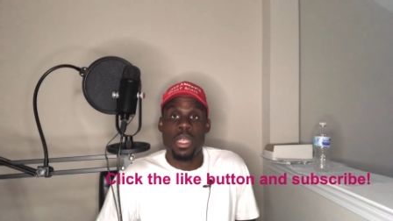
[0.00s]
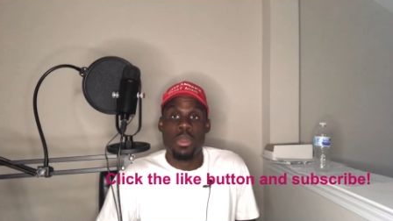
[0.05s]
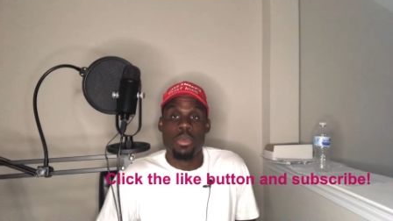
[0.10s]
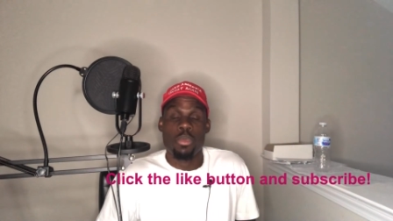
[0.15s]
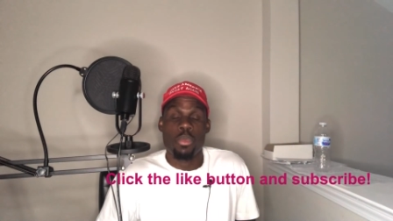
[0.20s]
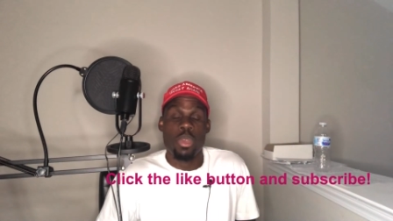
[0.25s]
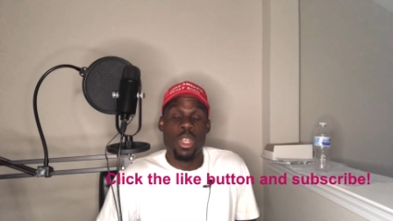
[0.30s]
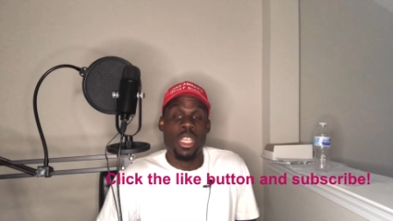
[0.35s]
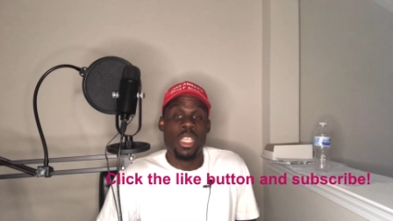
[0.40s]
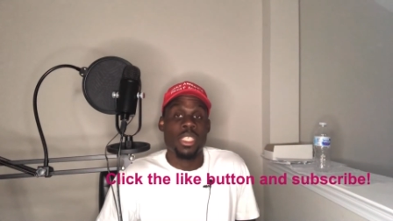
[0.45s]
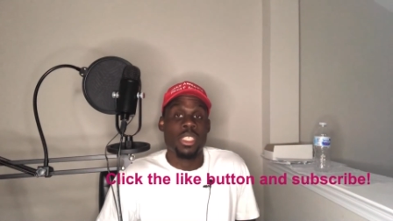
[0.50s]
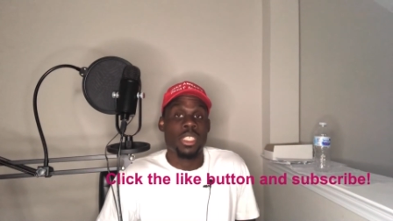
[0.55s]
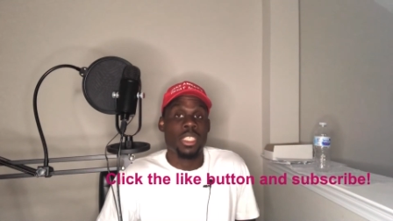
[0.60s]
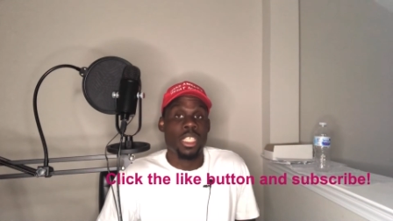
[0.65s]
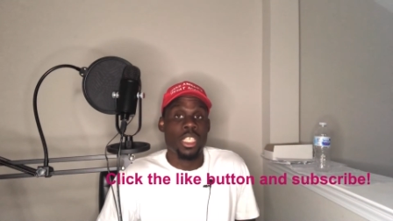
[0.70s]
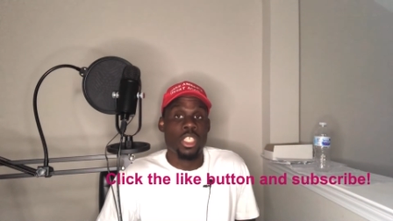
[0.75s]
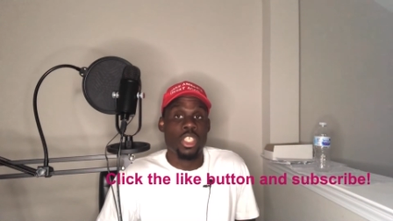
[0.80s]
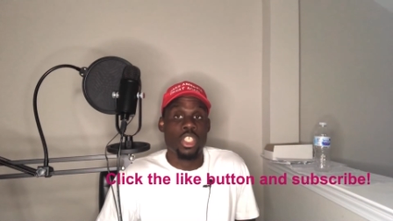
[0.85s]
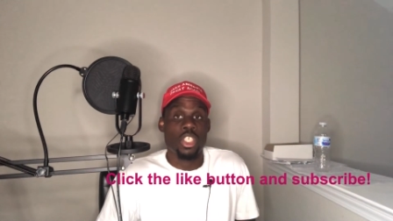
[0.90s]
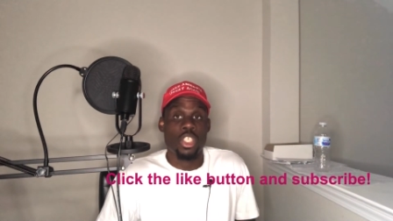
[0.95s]
when it's
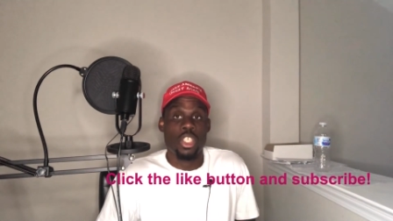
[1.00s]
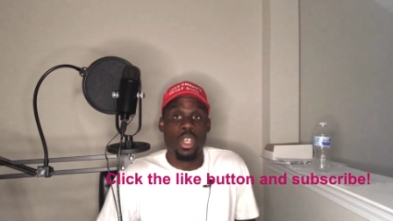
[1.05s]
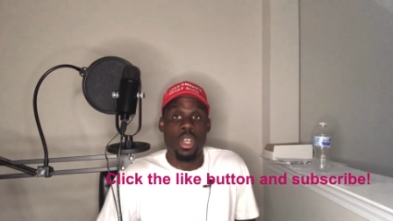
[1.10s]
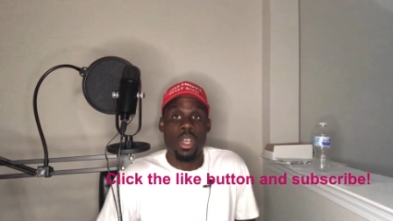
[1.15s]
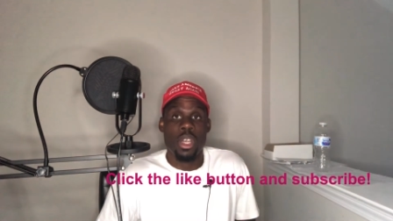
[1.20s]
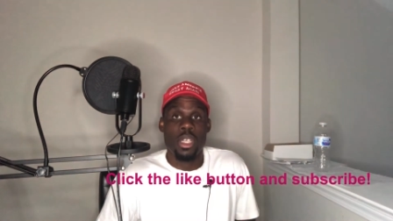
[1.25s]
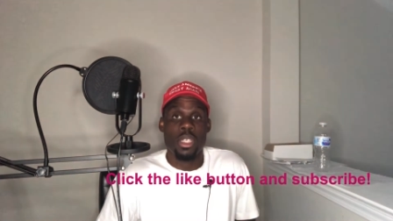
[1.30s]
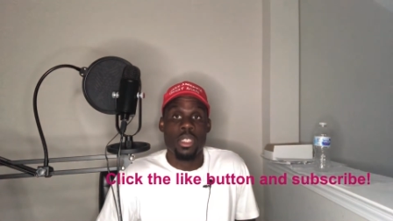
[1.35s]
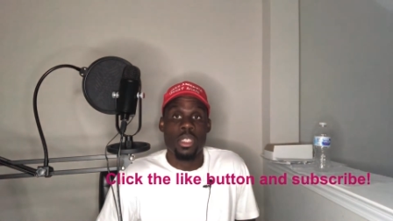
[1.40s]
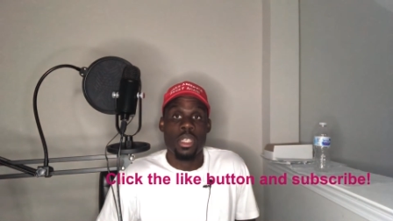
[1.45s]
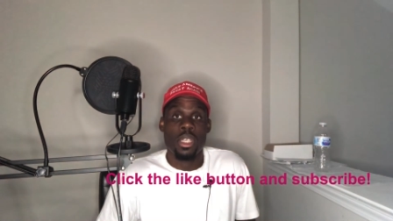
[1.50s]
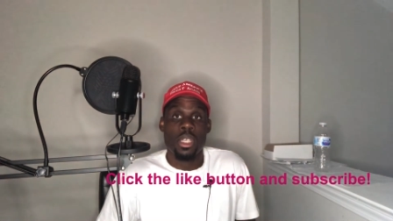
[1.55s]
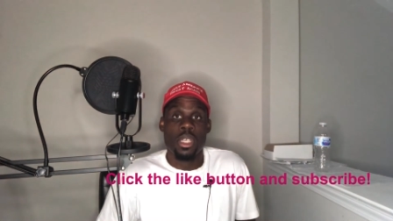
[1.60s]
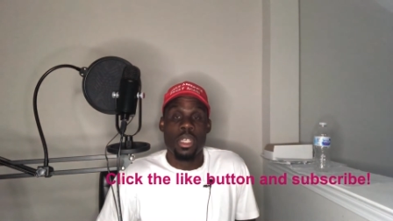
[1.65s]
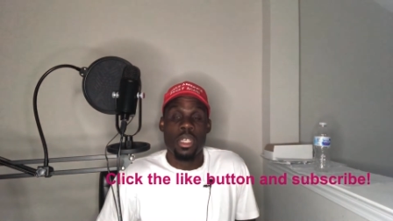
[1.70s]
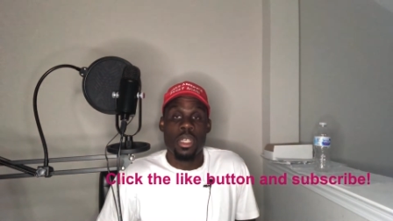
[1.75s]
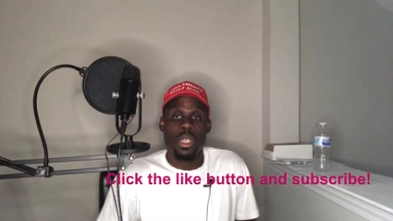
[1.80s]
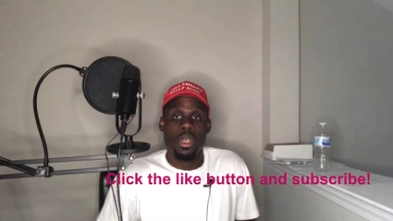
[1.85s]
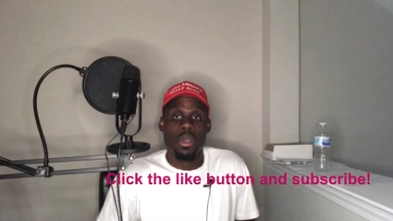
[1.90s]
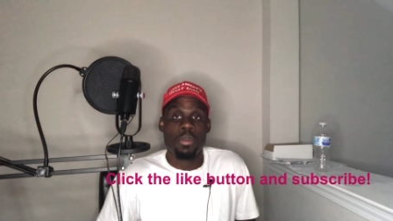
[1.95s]
discharged,
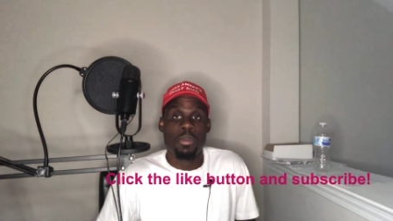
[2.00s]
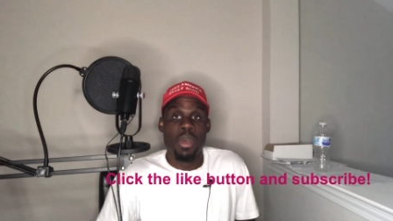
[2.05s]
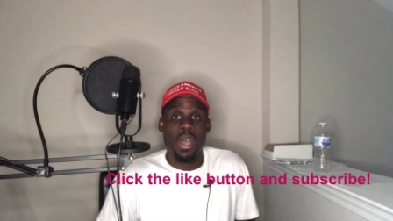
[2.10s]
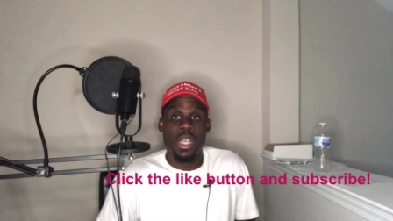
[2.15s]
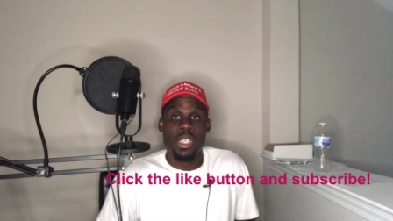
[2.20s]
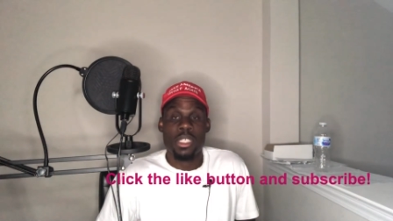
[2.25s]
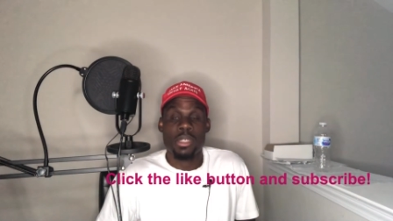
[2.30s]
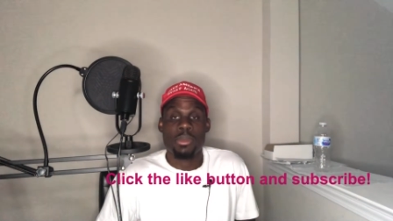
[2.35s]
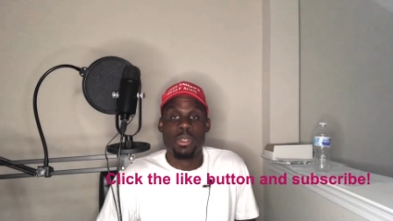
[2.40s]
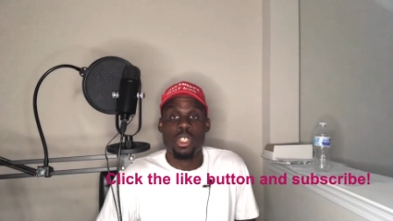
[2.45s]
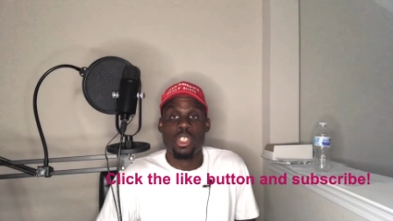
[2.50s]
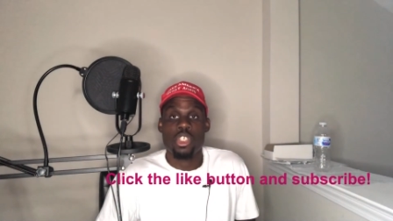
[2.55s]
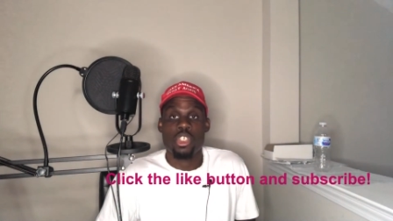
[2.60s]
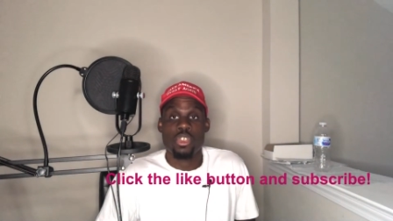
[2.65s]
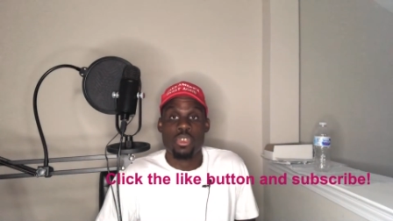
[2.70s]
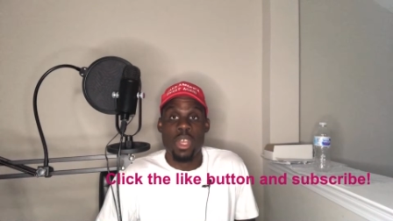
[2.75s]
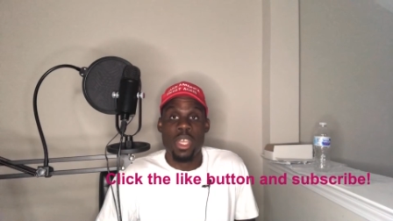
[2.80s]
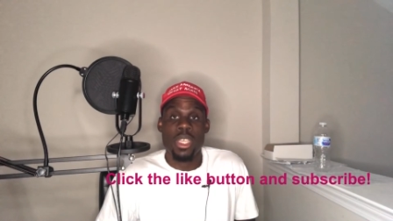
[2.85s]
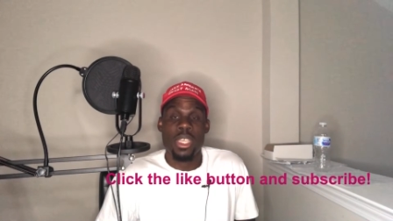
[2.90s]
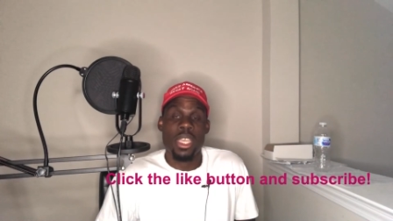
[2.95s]
could possibly
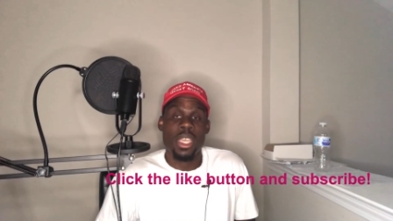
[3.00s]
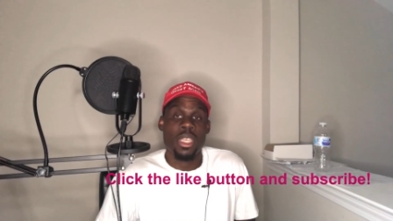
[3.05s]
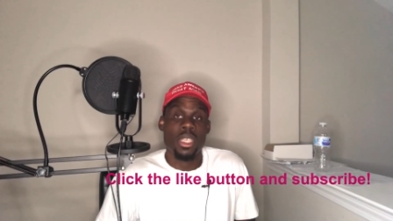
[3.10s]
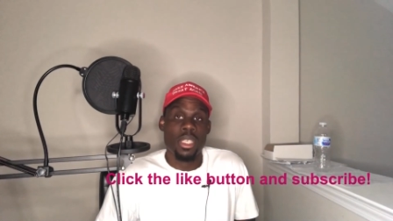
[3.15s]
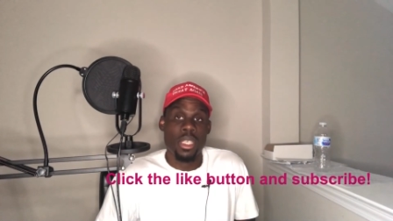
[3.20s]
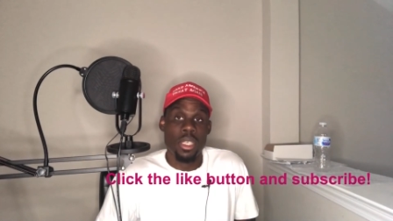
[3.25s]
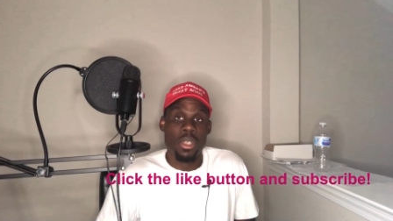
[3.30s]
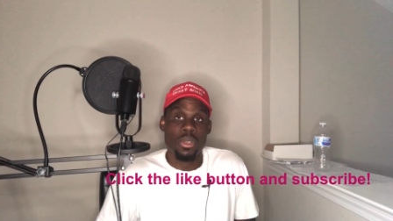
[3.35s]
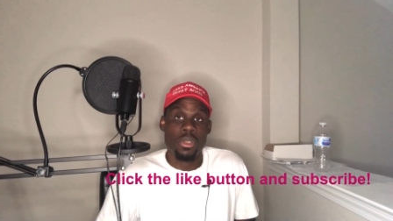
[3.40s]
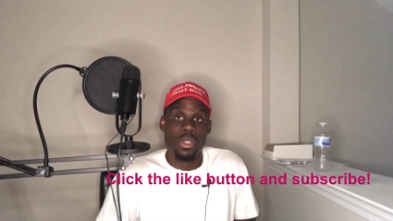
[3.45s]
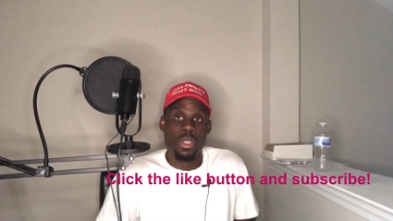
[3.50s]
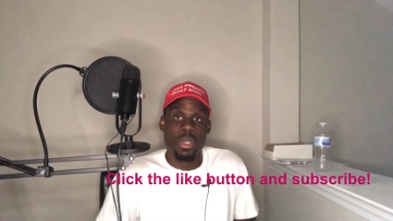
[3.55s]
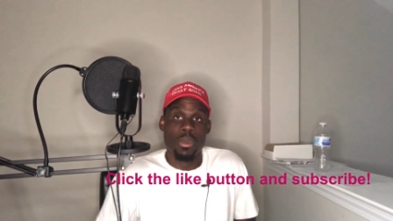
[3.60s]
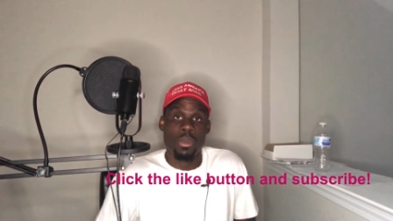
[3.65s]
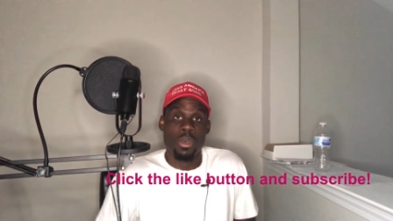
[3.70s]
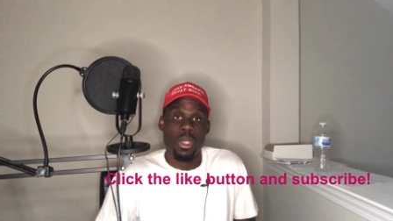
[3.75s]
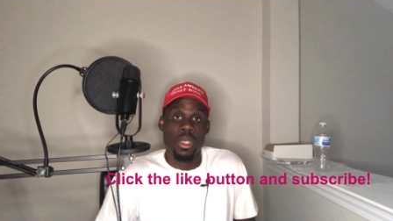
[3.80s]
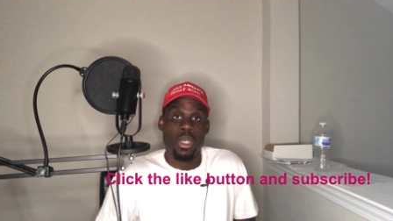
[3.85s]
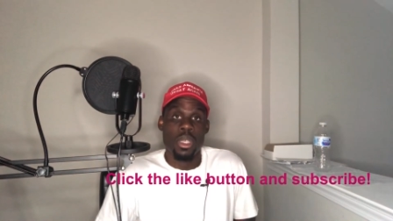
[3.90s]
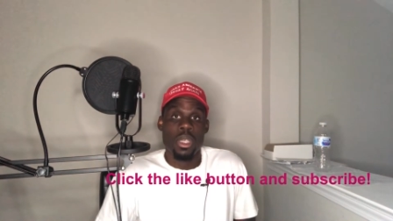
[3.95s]
strike and kill
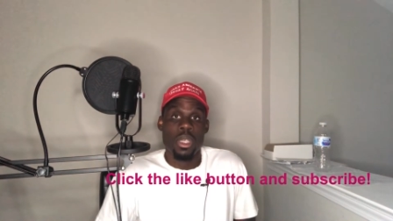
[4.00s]
someone.